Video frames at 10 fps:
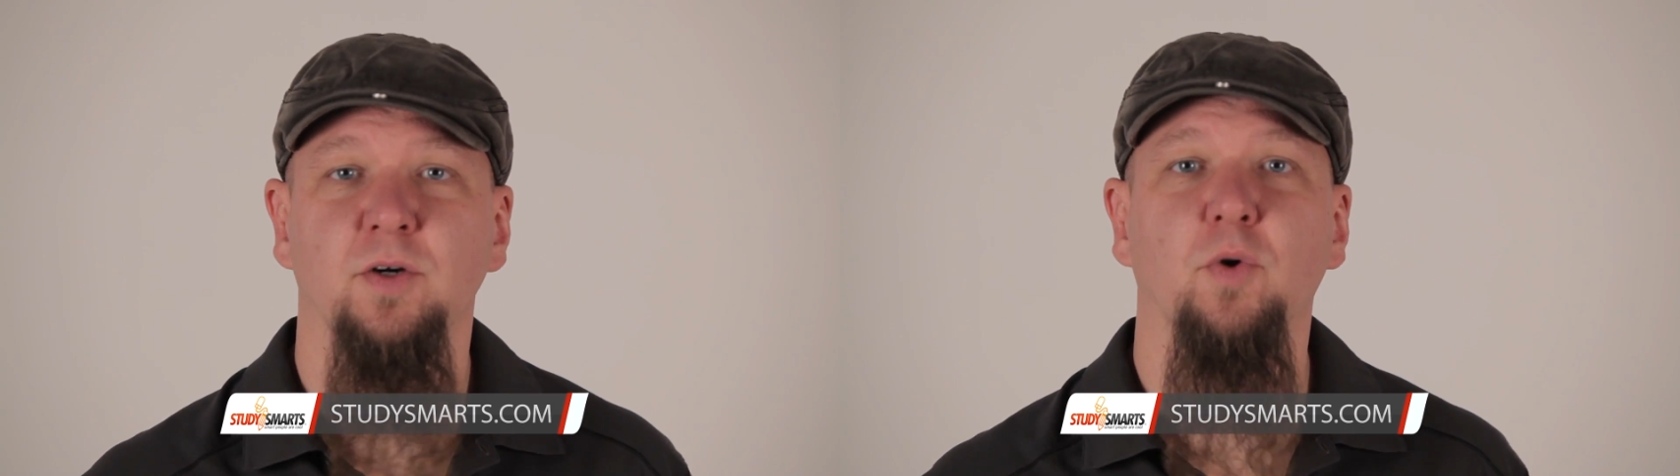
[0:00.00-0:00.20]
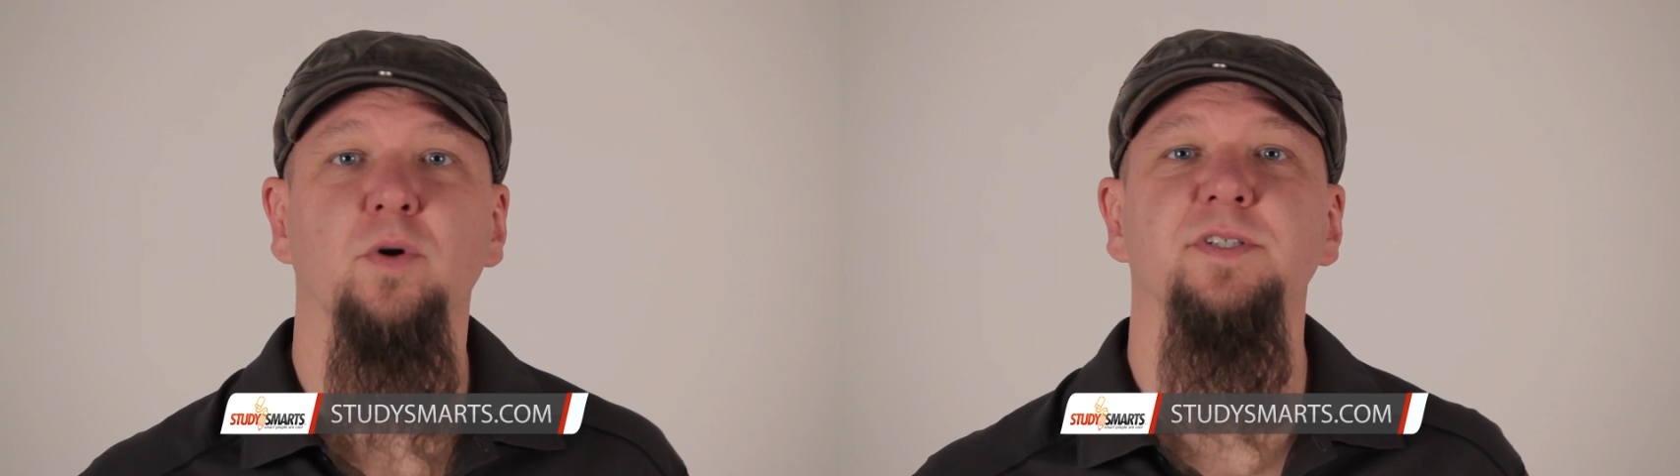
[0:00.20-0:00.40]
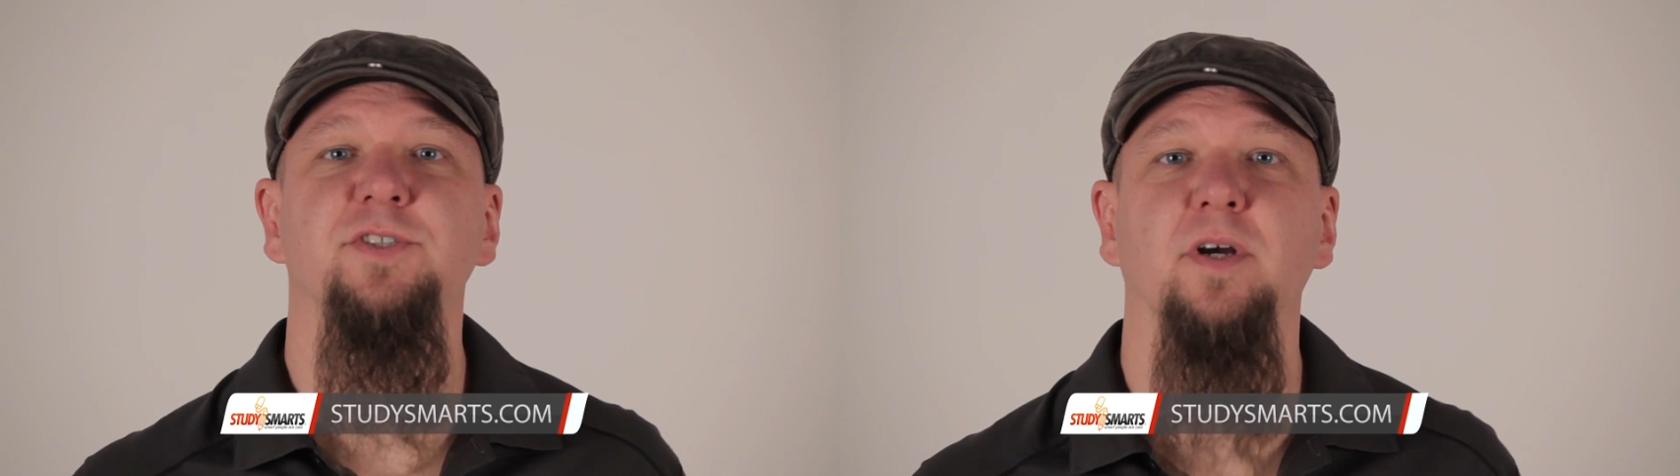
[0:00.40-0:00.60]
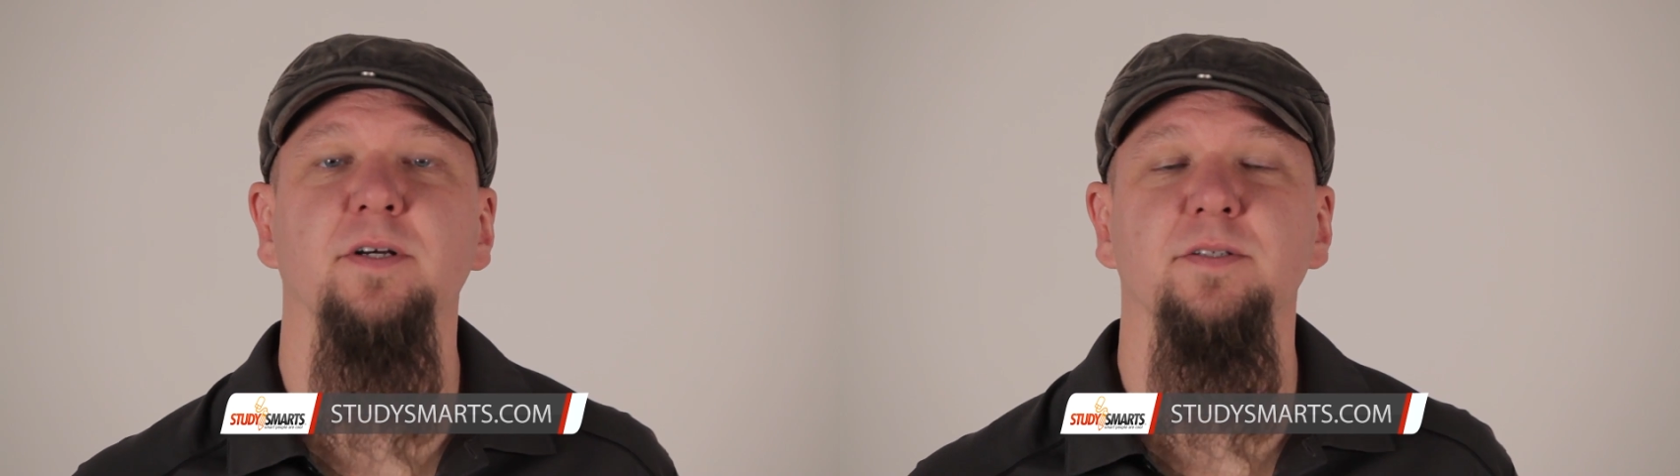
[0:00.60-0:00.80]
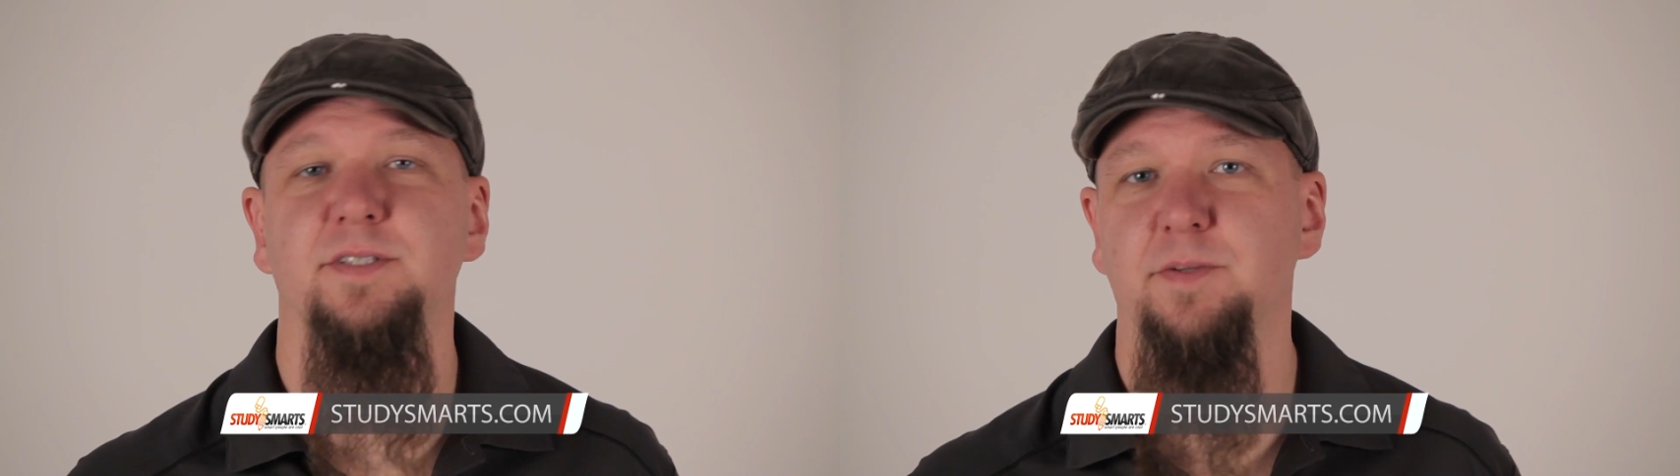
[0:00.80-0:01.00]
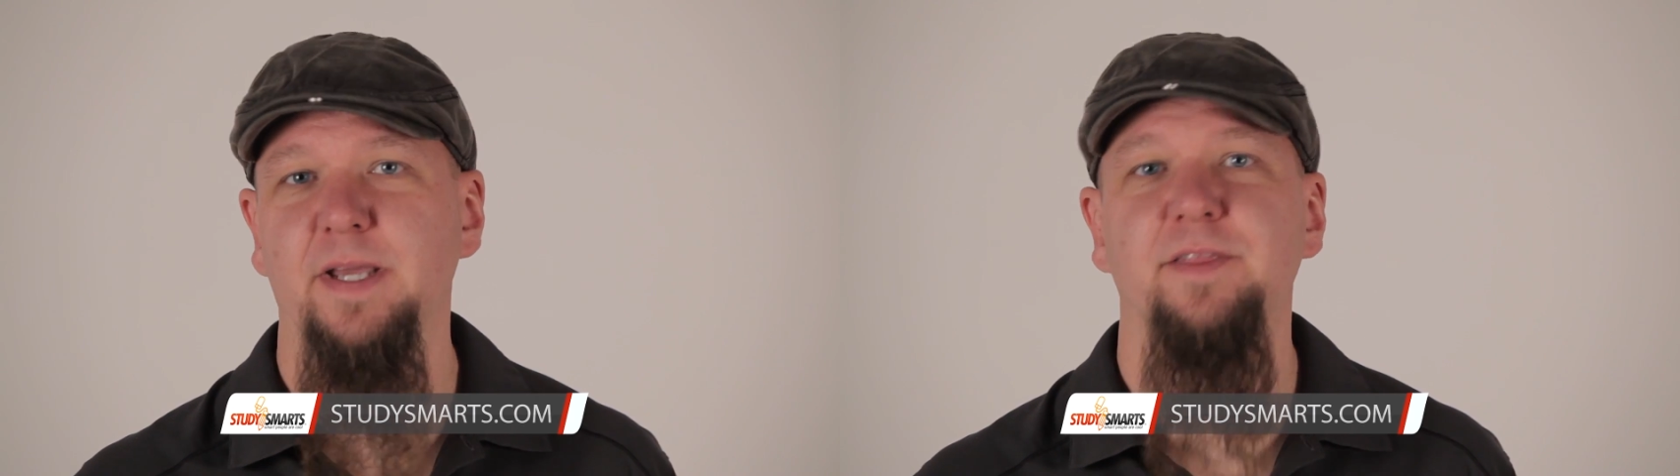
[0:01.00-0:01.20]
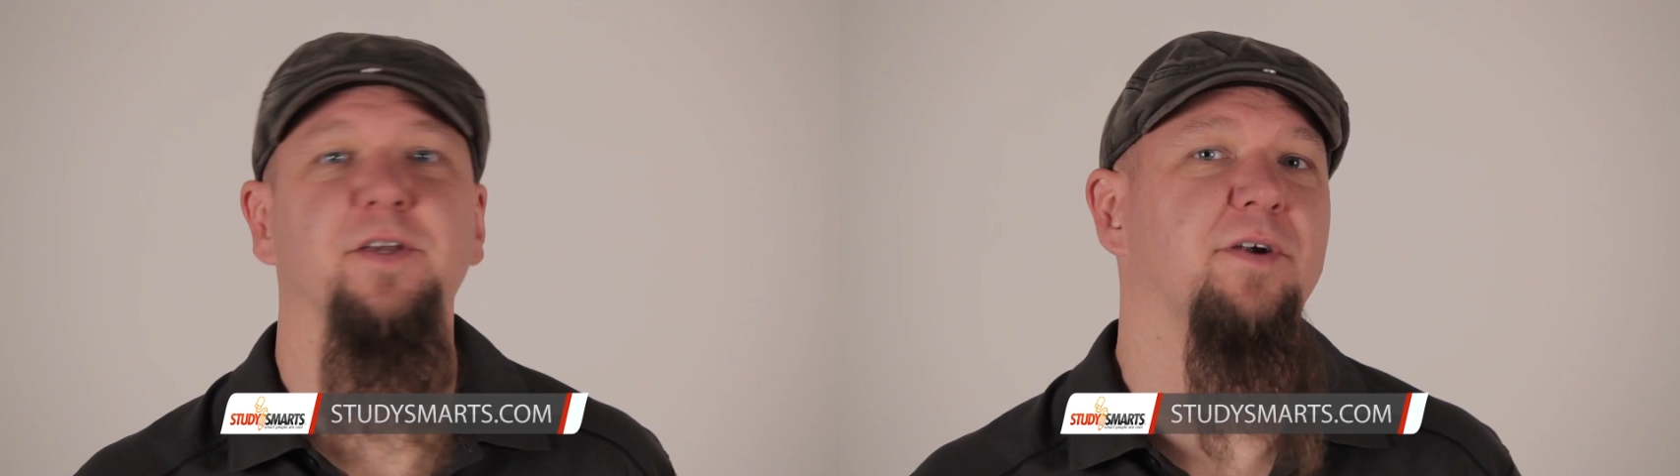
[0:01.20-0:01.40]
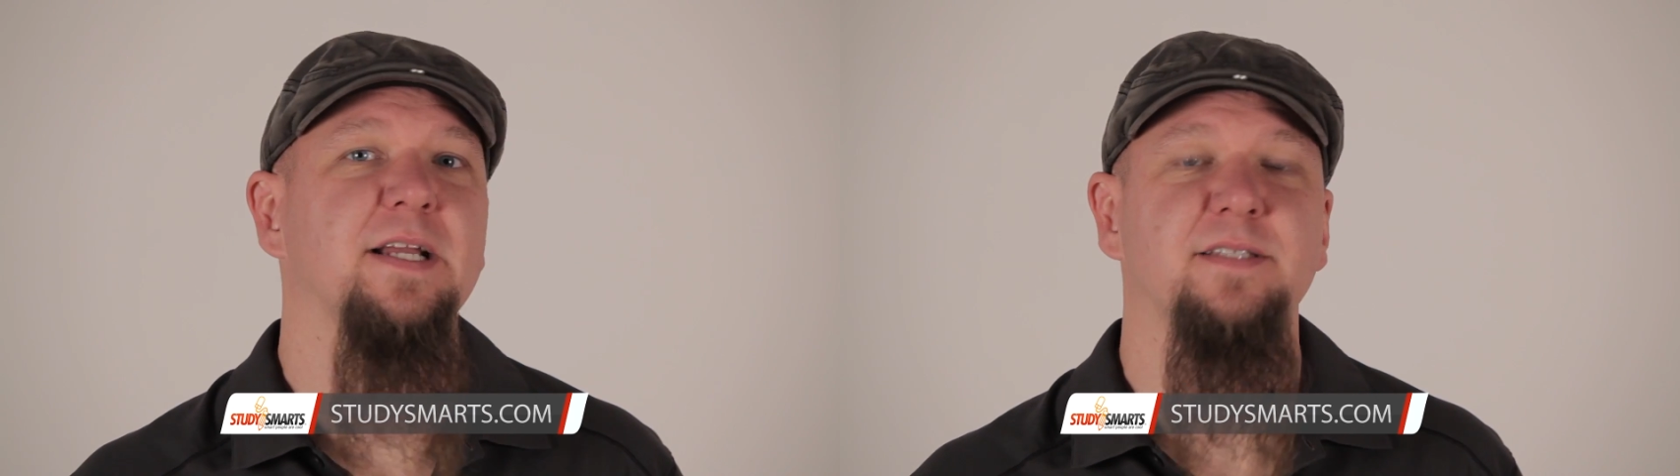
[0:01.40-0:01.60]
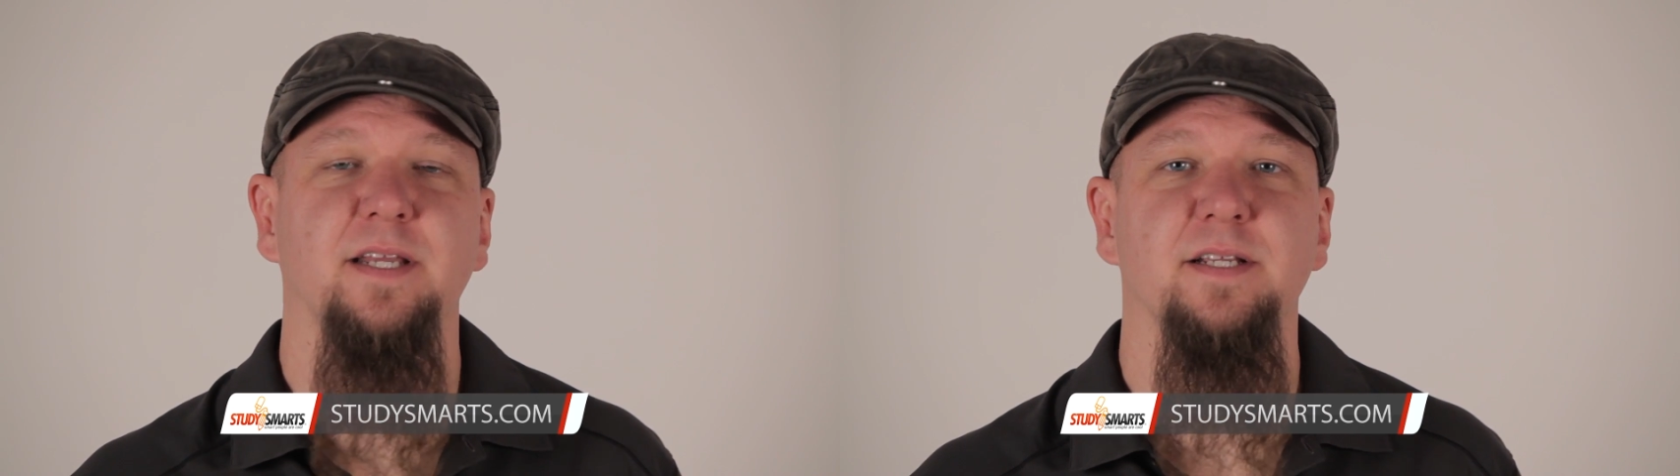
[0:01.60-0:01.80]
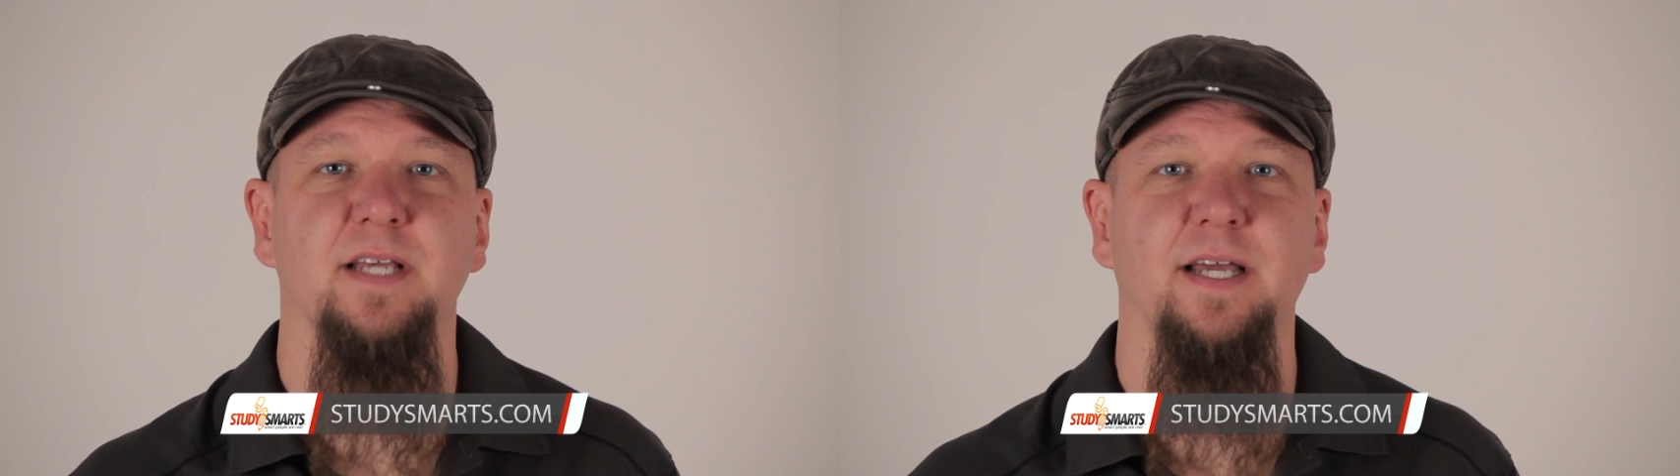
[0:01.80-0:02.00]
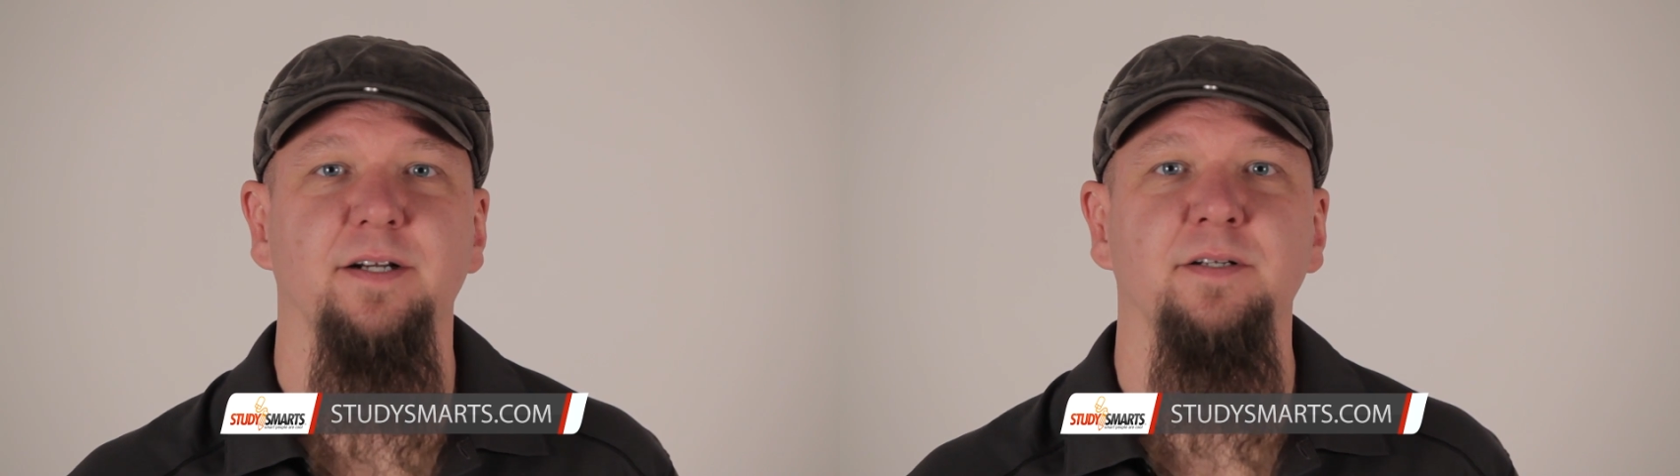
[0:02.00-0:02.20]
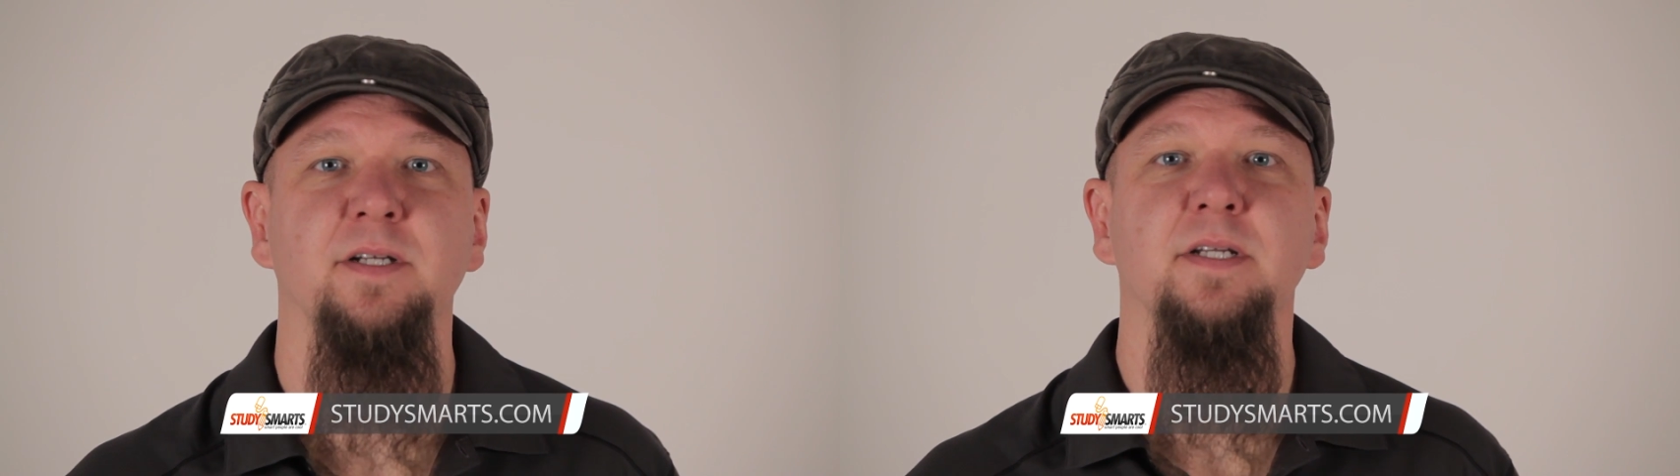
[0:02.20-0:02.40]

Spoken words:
or struggles to make the grades they desire,